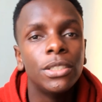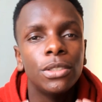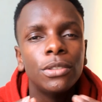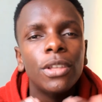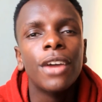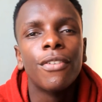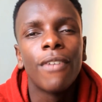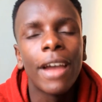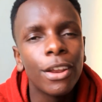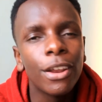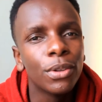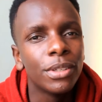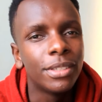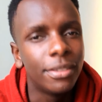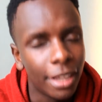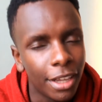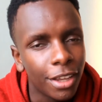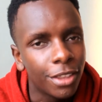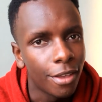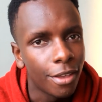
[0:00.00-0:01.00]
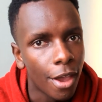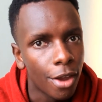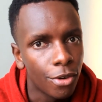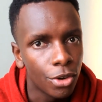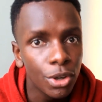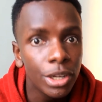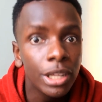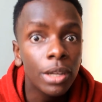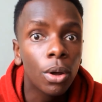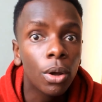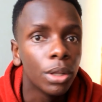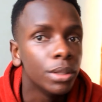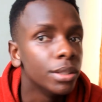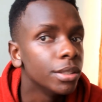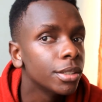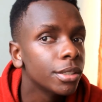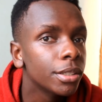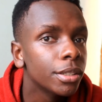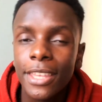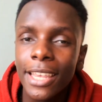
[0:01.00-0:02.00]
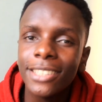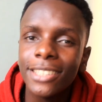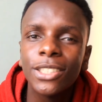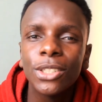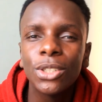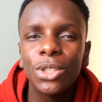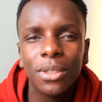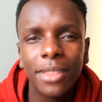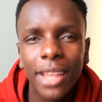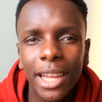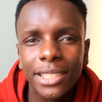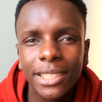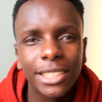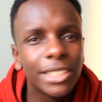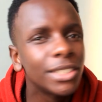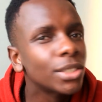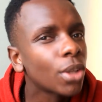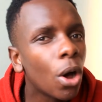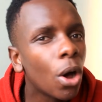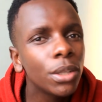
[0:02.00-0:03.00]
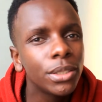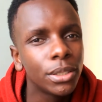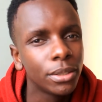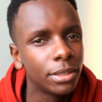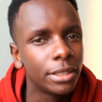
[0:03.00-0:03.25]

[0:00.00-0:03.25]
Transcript: do the rhinos think they are unicorns? The answer to that is also